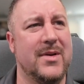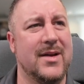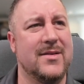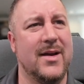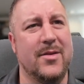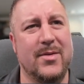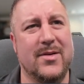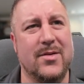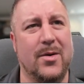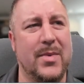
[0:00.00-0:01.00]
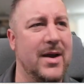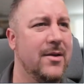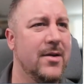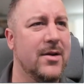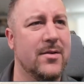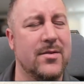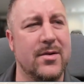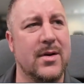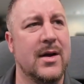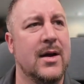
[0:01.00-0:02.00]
dictates which torpedo you go to.